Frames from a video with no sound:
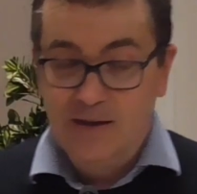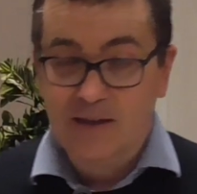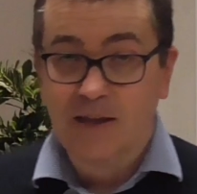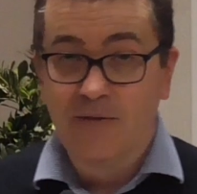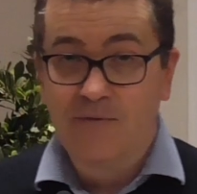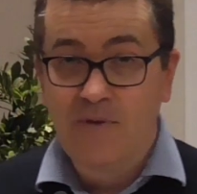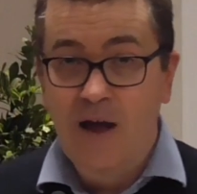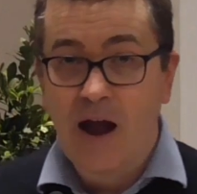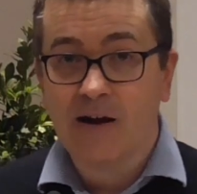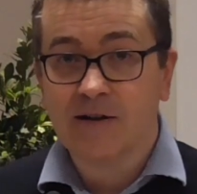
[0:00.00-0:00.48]

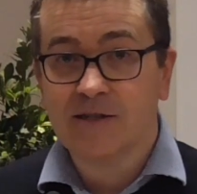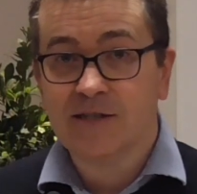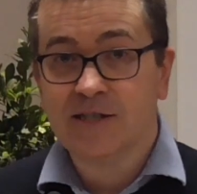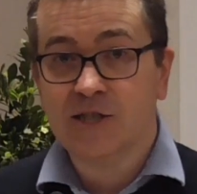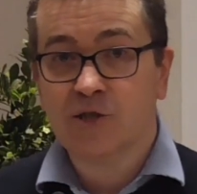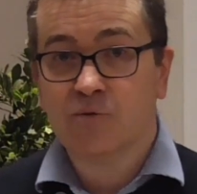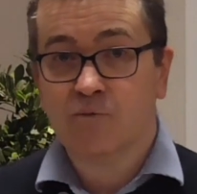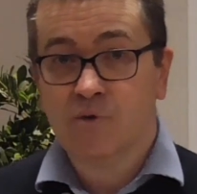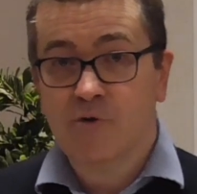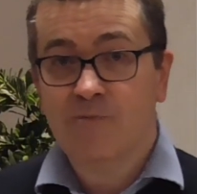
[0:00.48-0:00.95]
The
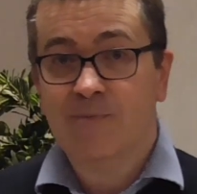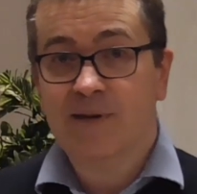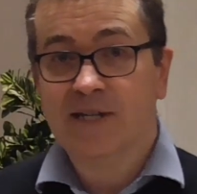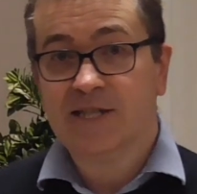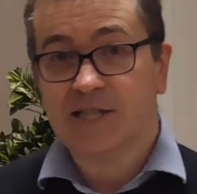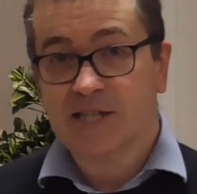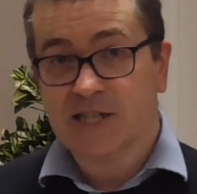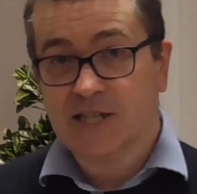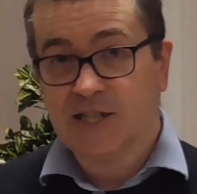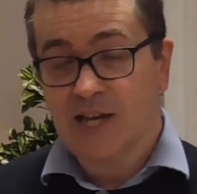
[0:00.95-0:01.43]
Pharisees will be
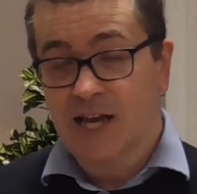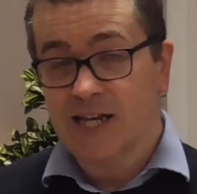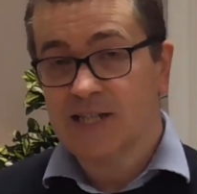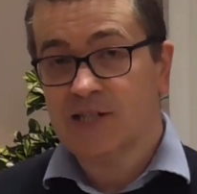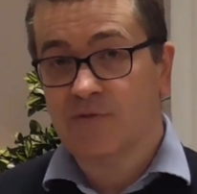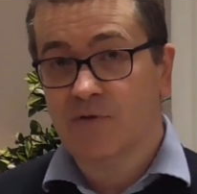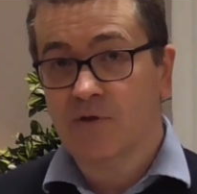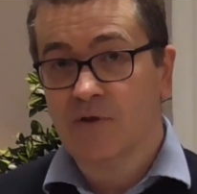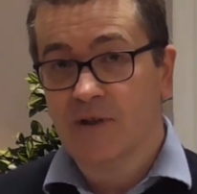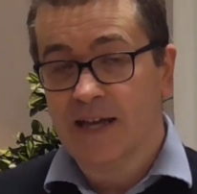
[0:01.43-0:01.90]

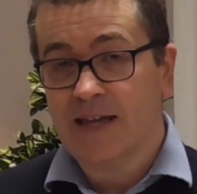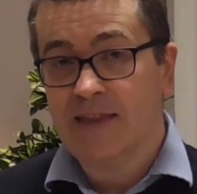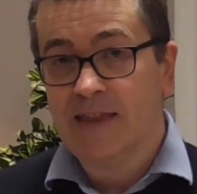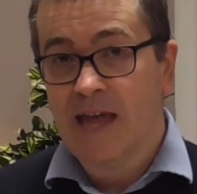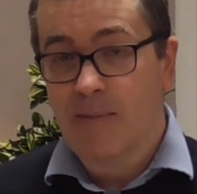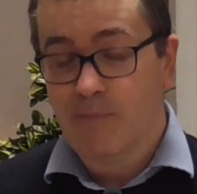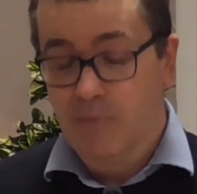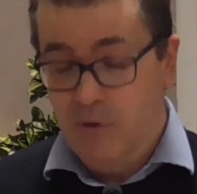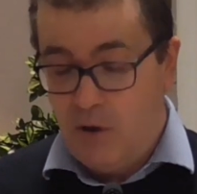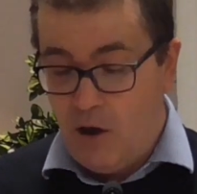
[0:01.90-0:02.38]
successful in
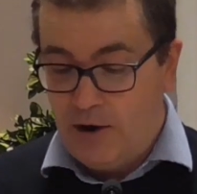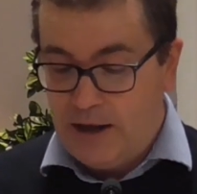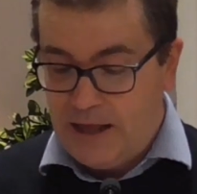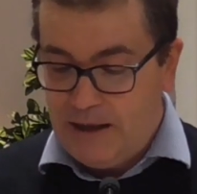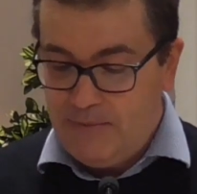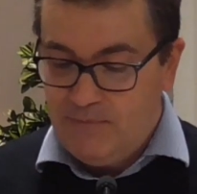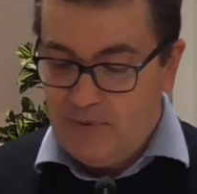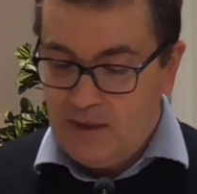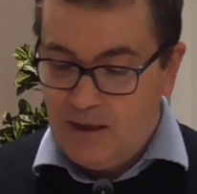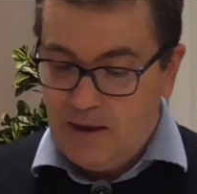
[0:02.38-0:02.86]
that
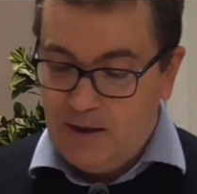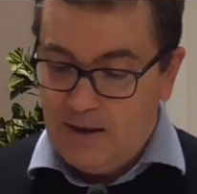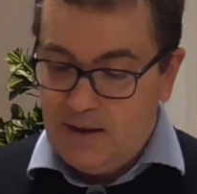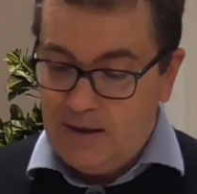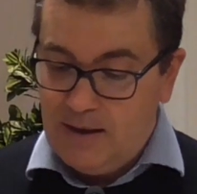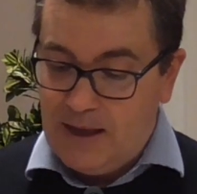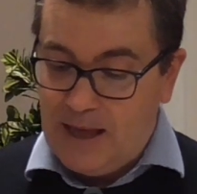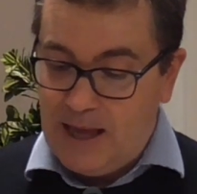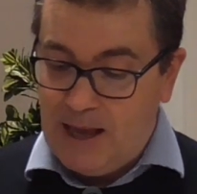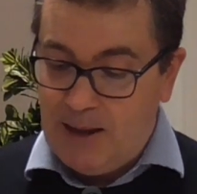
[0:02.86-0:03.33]
plotting,
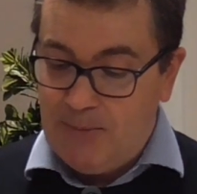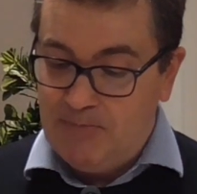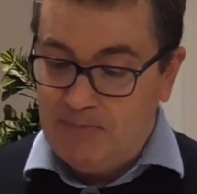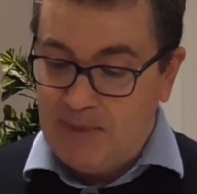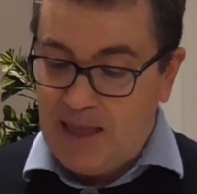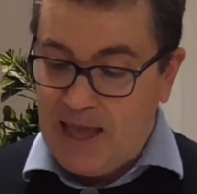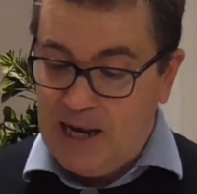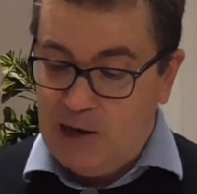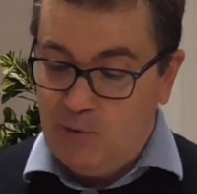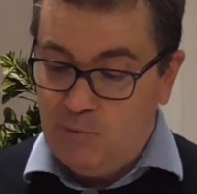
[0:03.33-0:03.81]
and
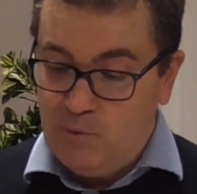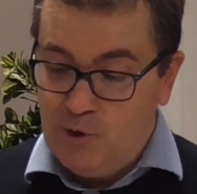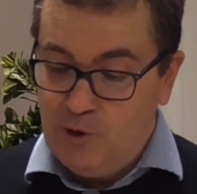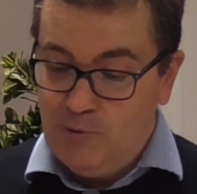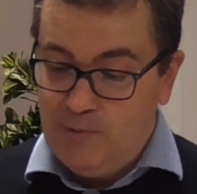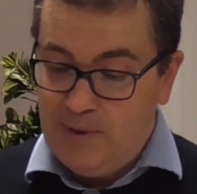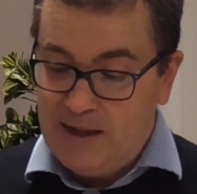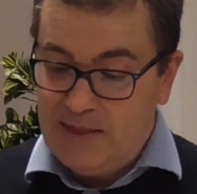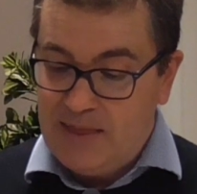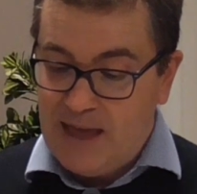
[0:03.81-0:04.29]
it
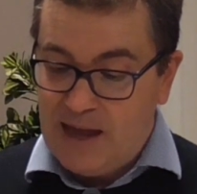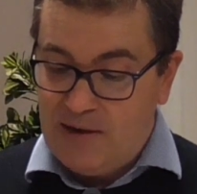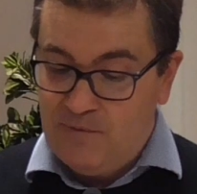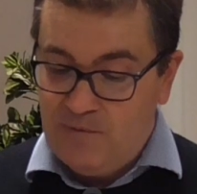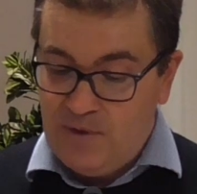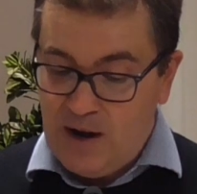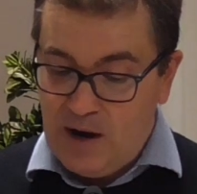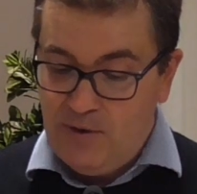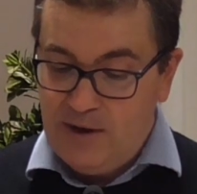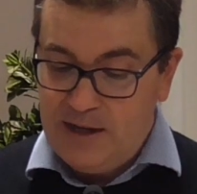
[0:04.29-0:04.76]
will be that
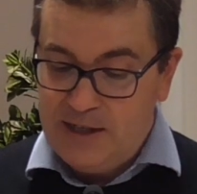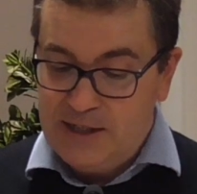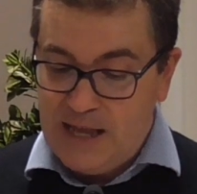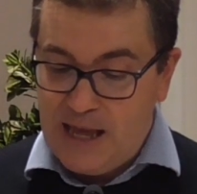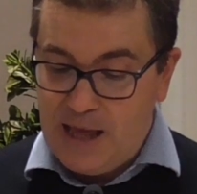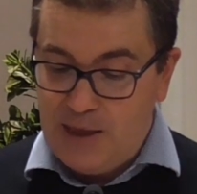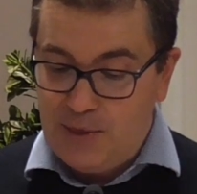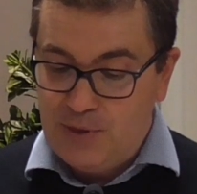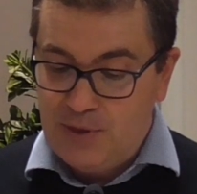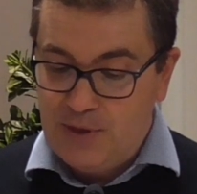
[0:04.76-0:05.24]
very
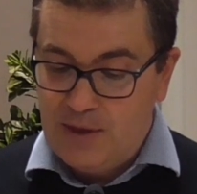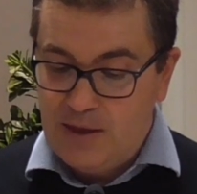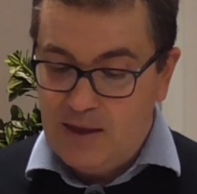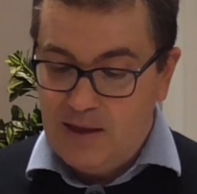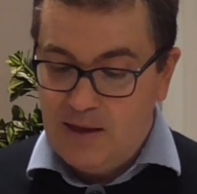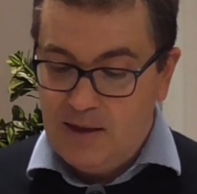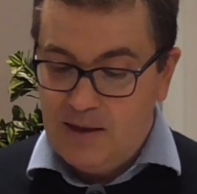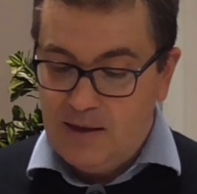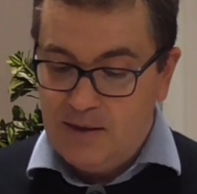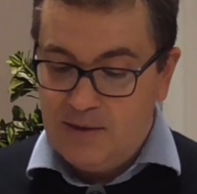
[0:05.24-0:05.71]
death
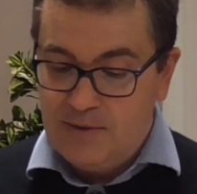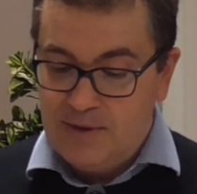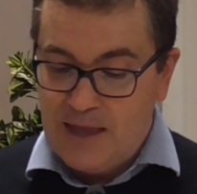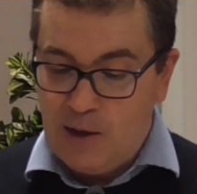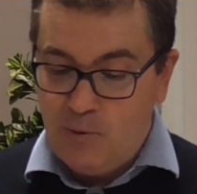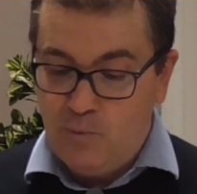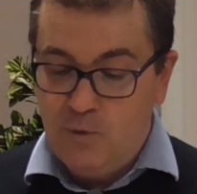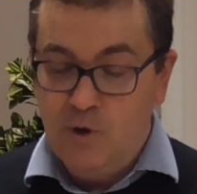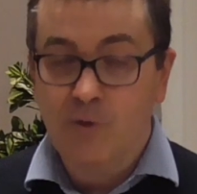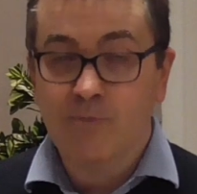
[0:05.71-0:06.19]

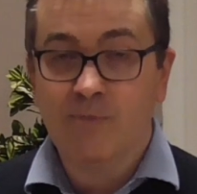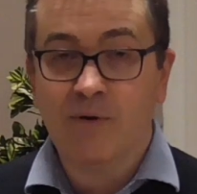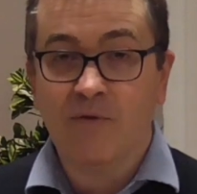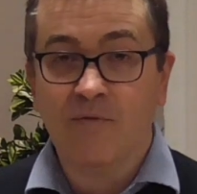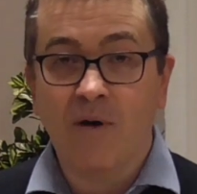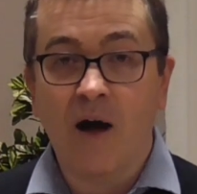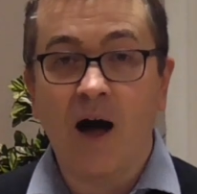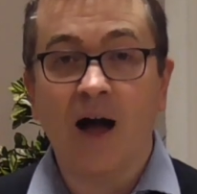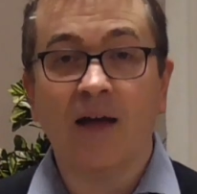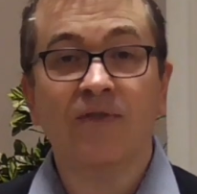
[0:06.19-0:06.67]
that will
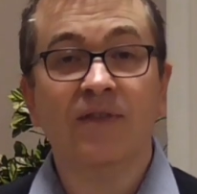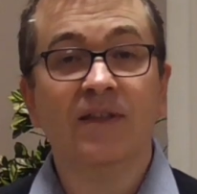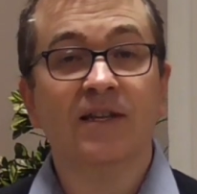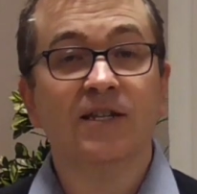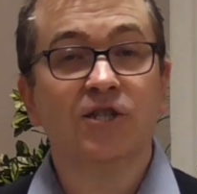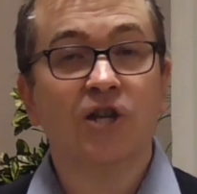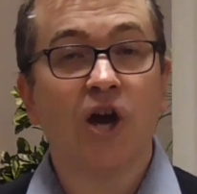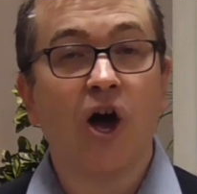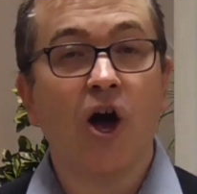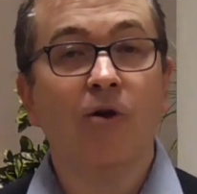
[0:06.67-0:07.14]
provide the
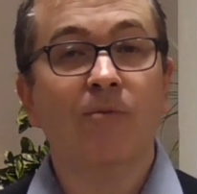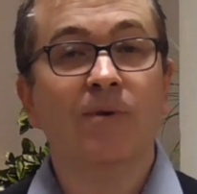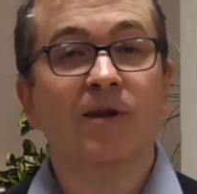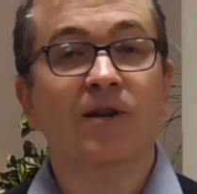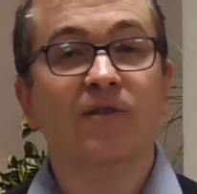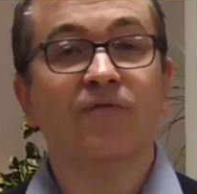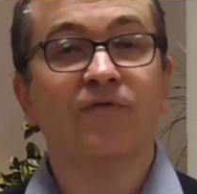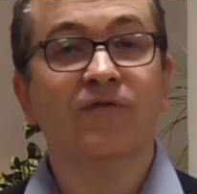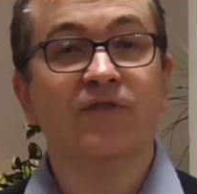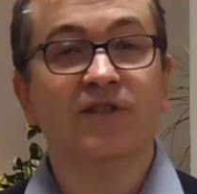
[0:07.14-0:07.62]

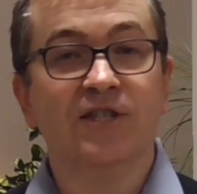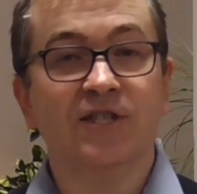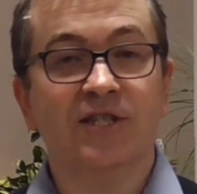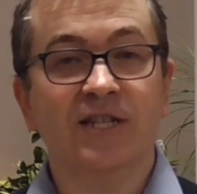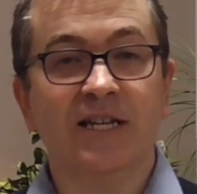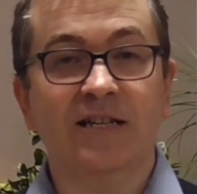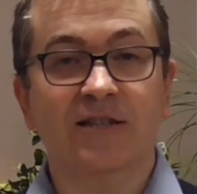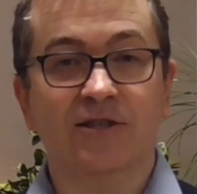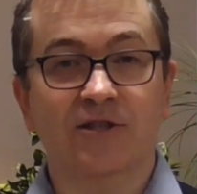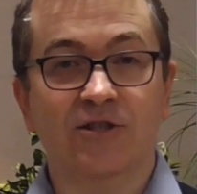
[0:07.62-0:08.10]
atonement for
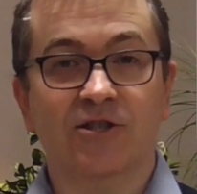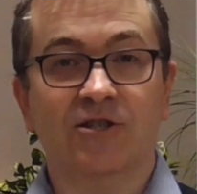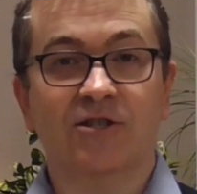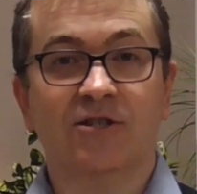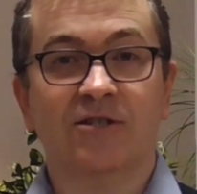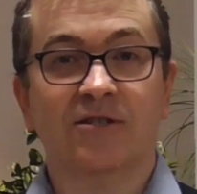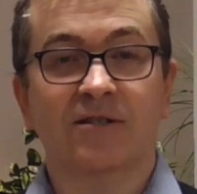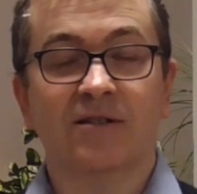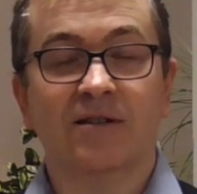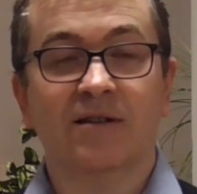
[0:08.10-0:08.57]

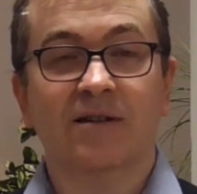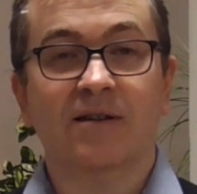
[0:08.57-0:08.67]
sins